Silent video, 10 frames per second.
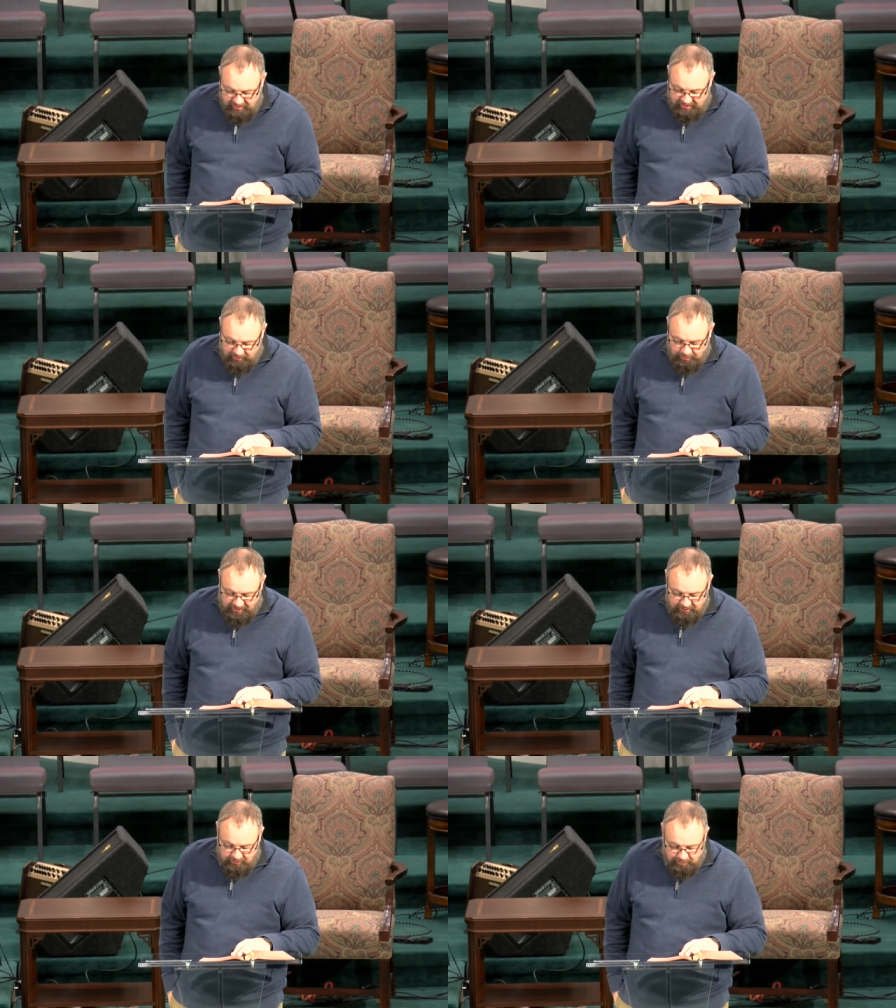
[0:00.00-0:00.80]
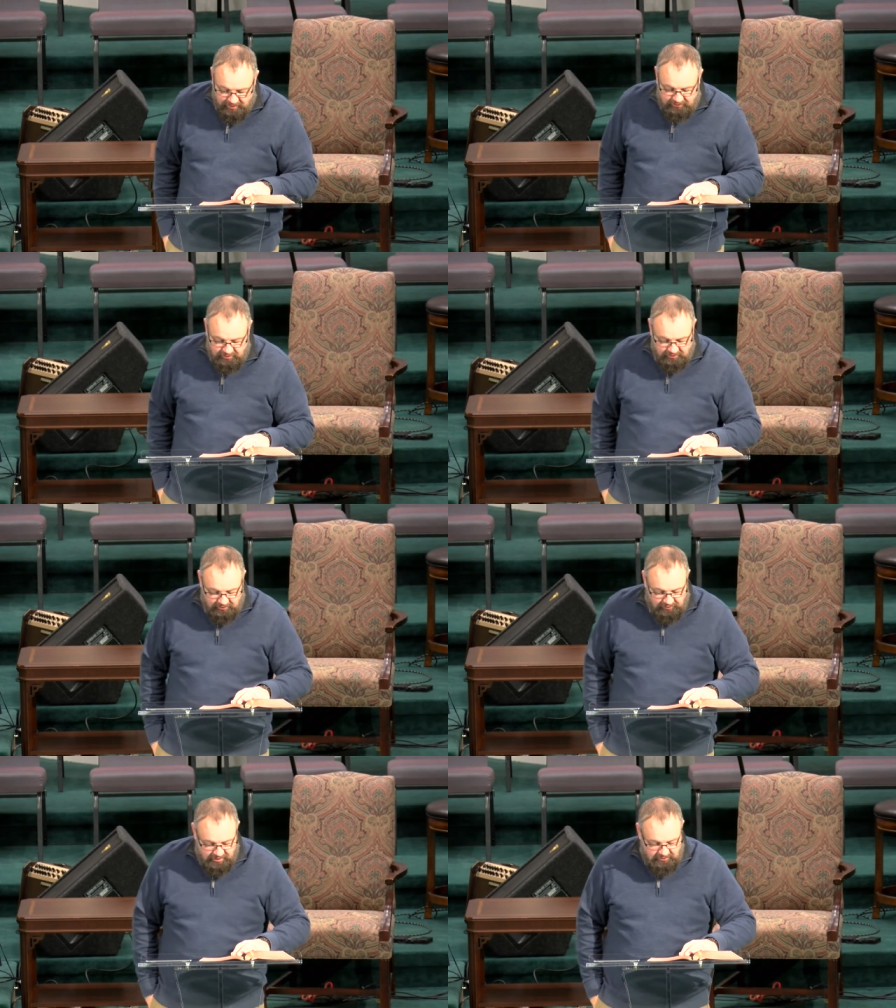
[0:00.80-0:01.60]
and repair its breaches,
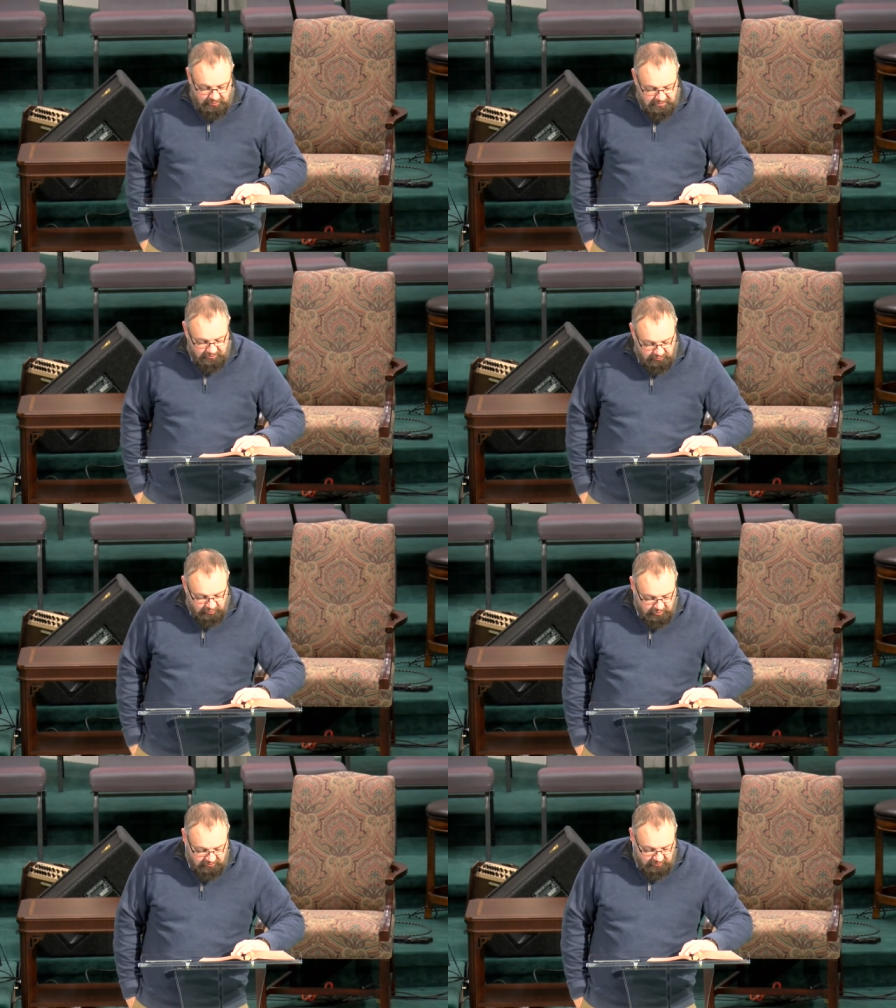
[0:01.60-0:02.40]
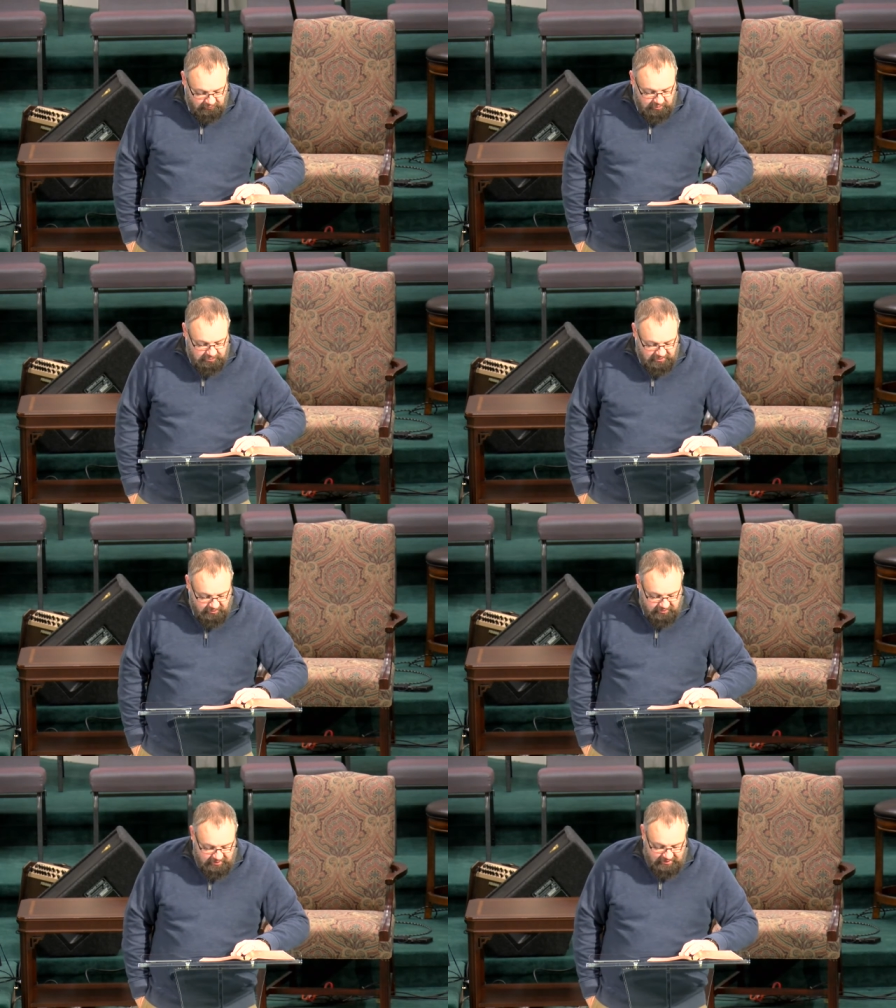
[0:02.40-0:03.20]
and raise up its ruins, and
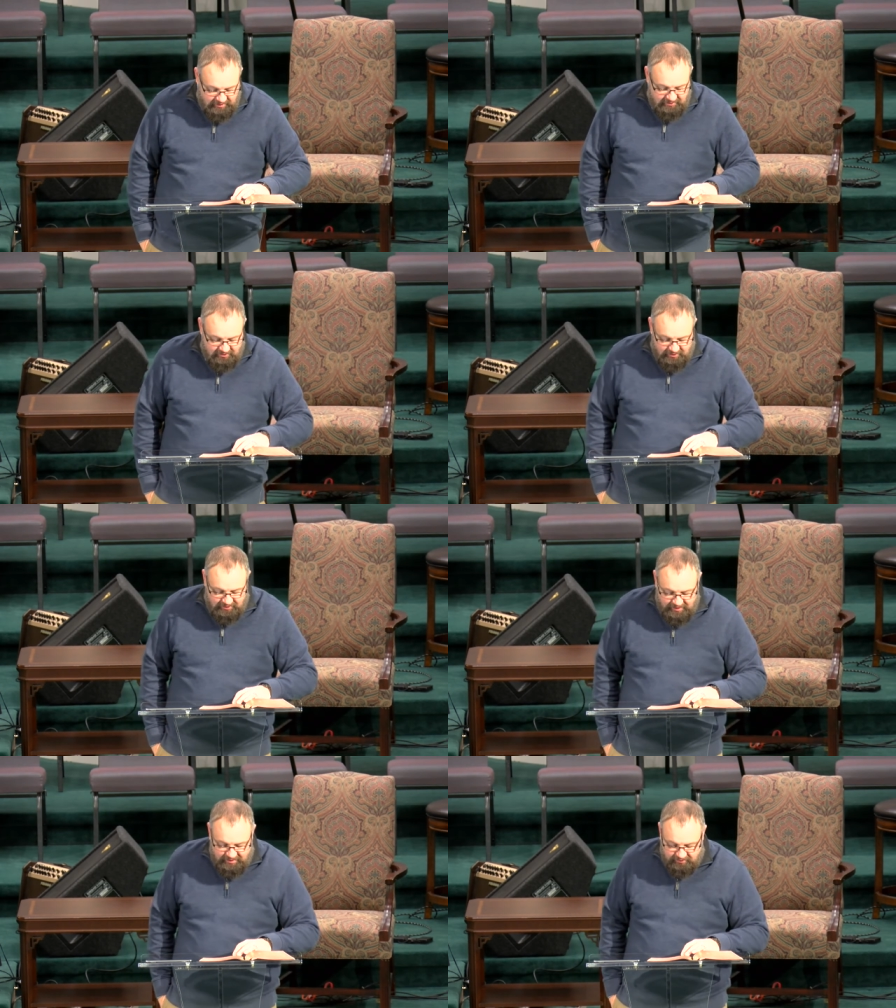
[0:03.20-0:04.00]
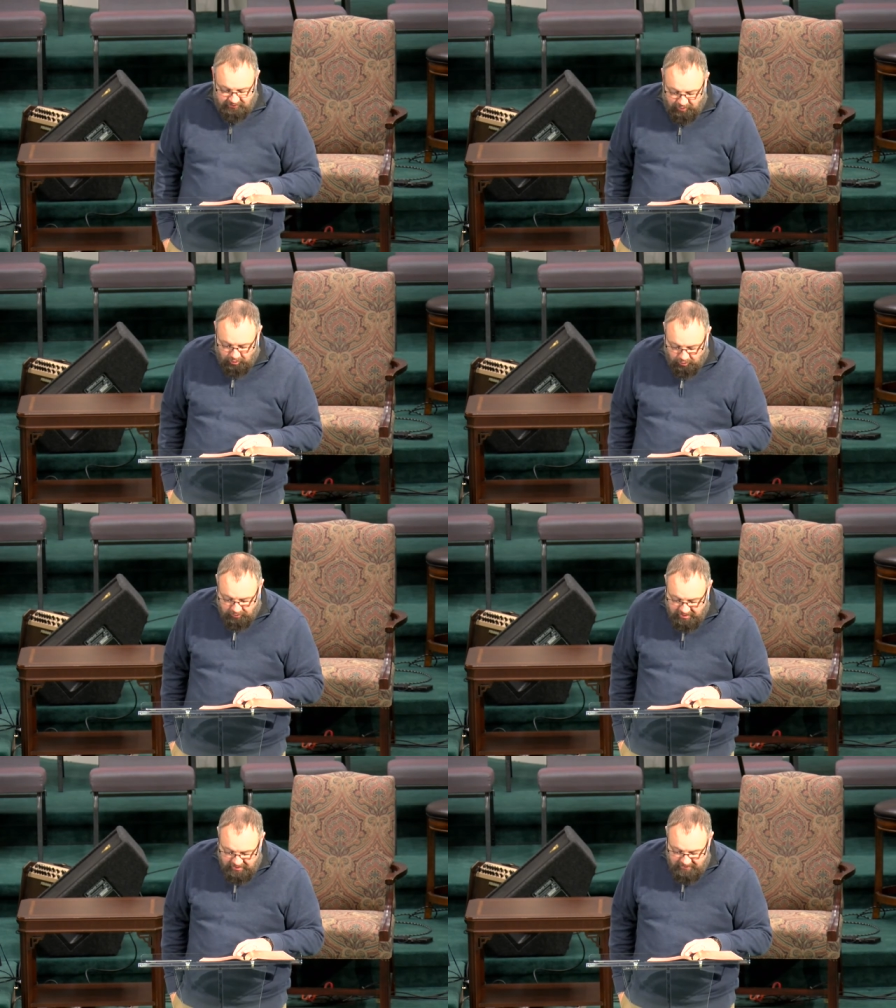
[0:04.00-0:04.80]
rebuild it as in the days of old,